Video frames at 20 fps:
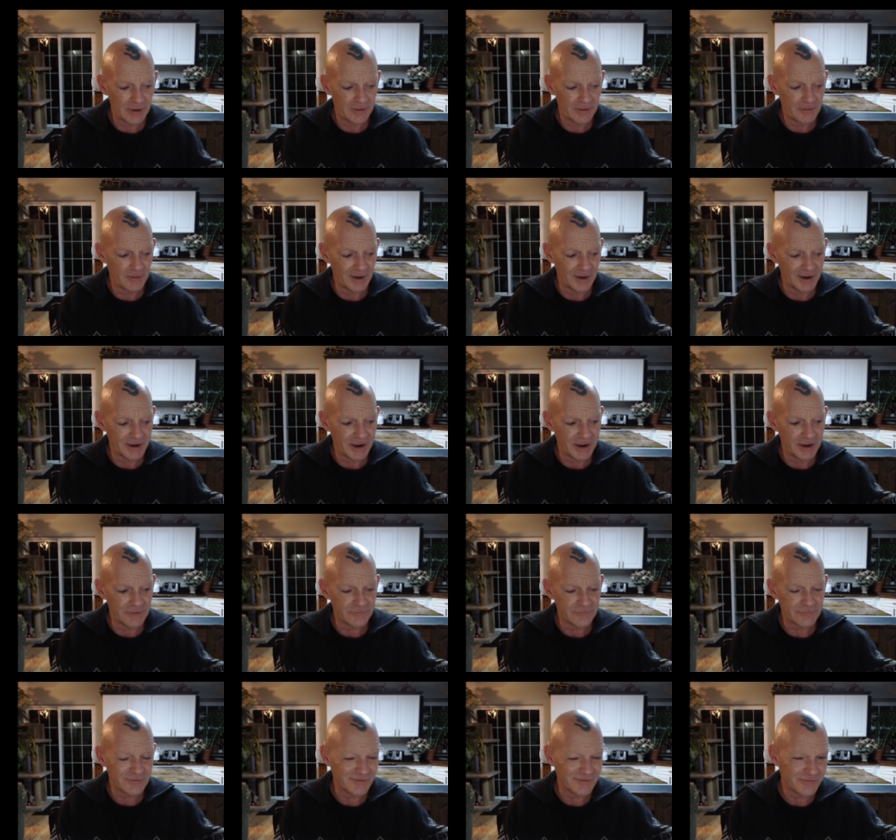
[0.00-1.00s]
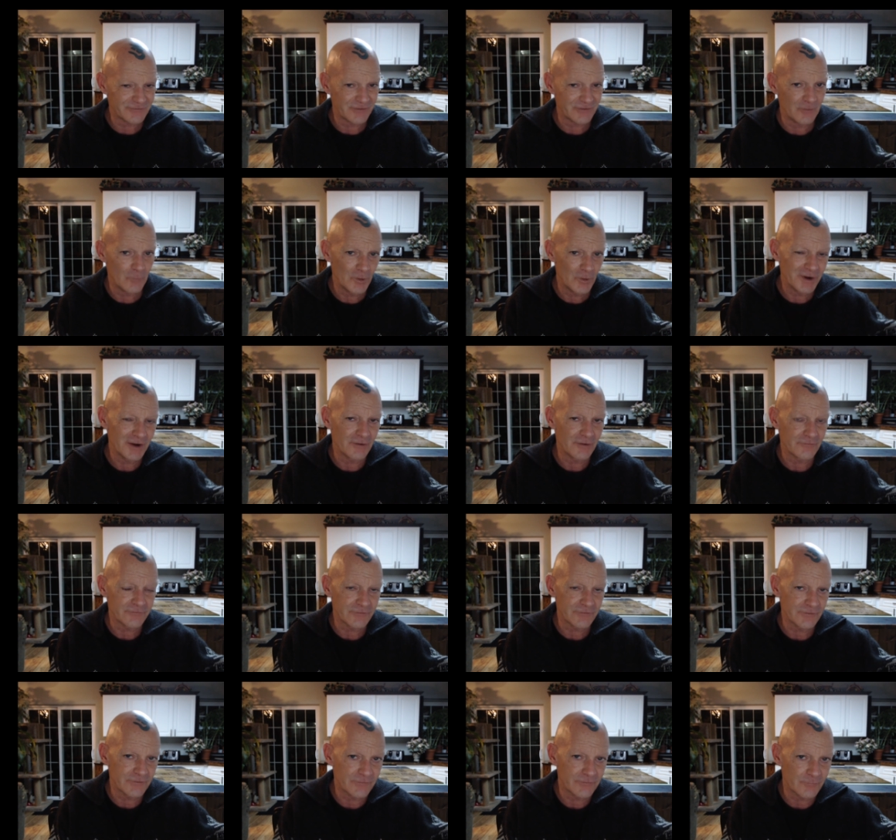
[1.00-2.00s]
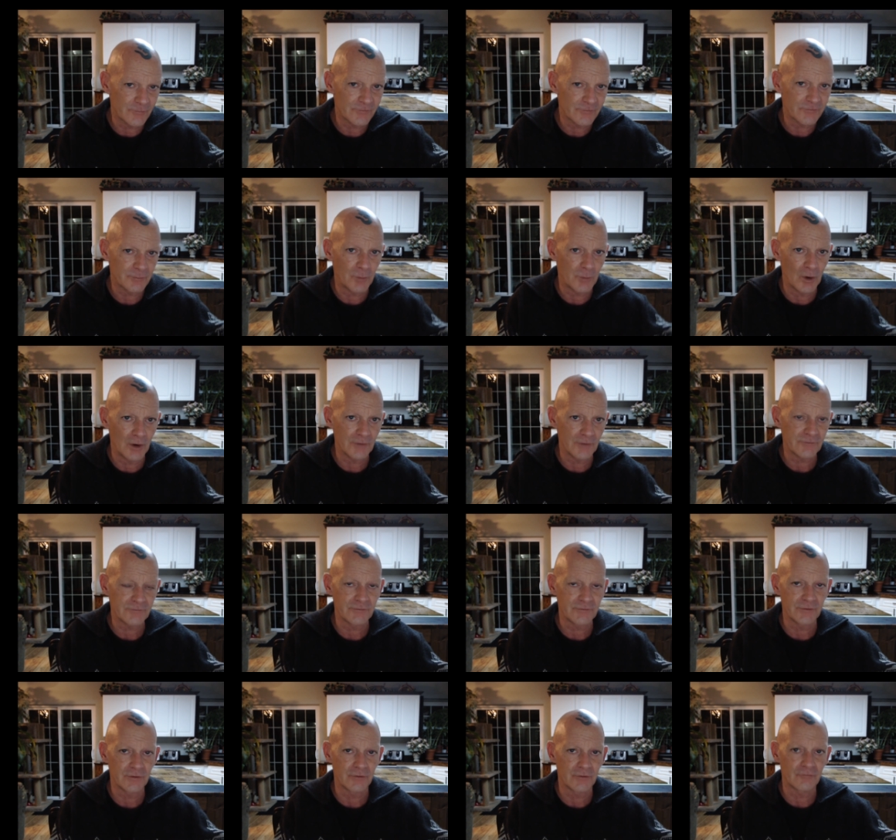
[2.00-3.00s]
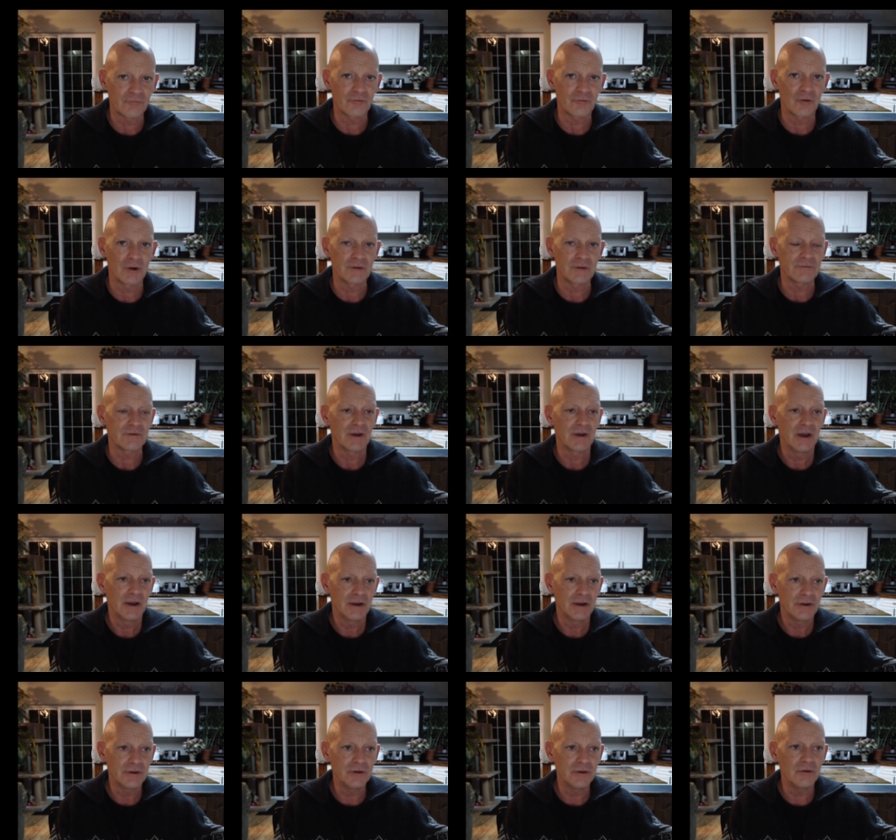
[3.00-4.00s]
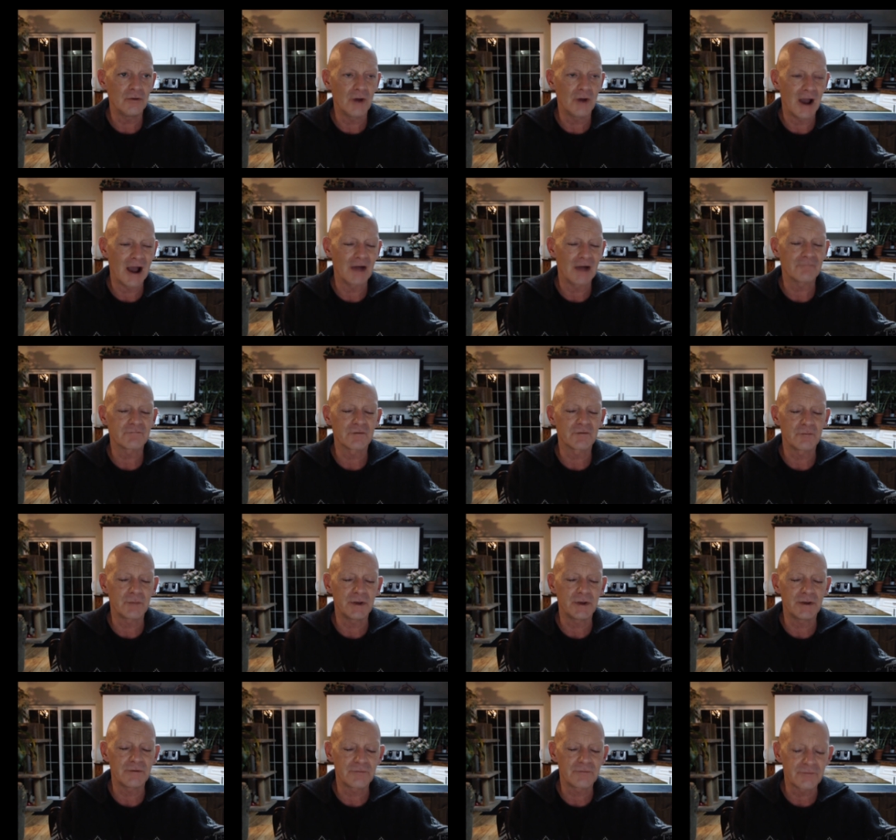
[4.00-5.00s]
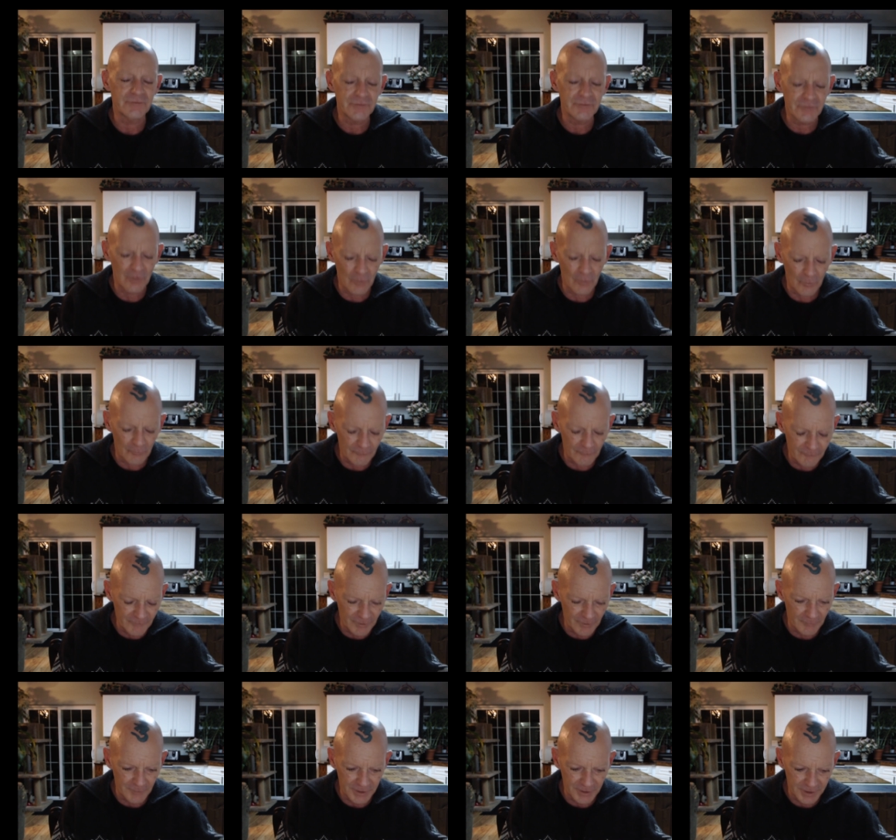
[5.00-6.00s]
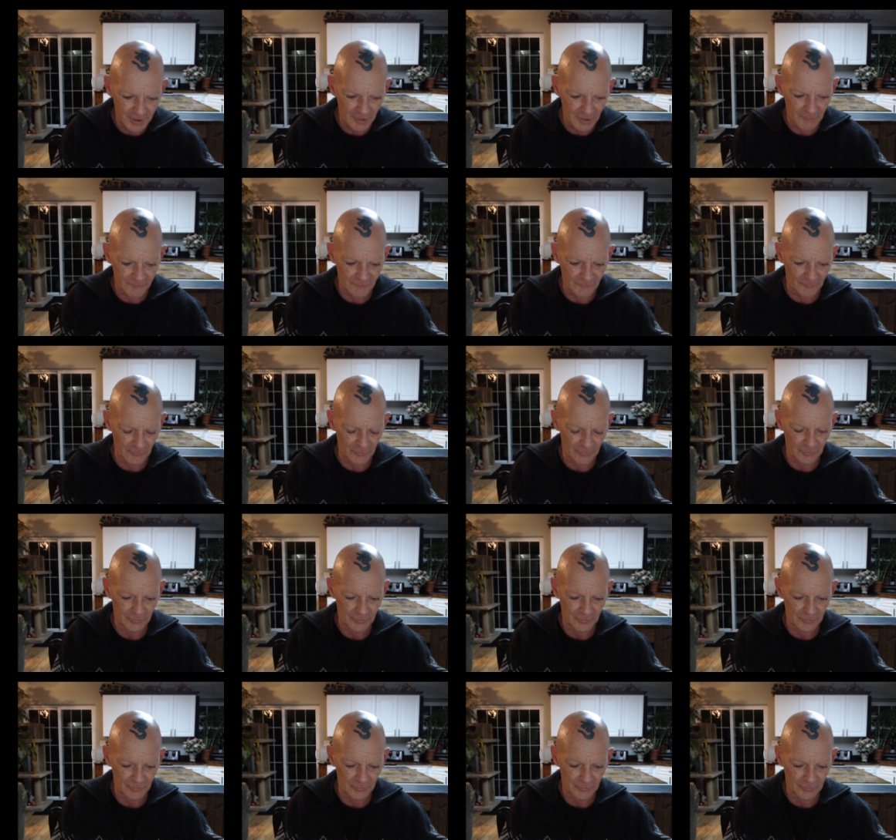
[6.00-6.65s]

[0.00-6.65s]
against someone else's response to your choice, you have to be so very careful.